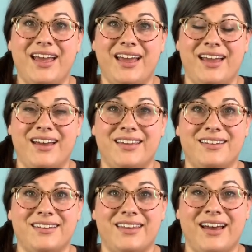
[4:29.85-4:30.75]

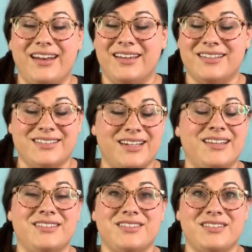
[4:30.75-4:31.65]
and that
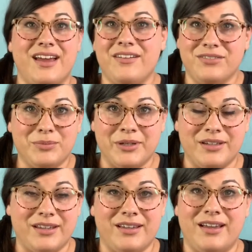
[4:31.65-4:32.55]
extends to
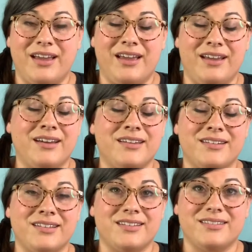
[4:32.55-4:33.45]
everybody and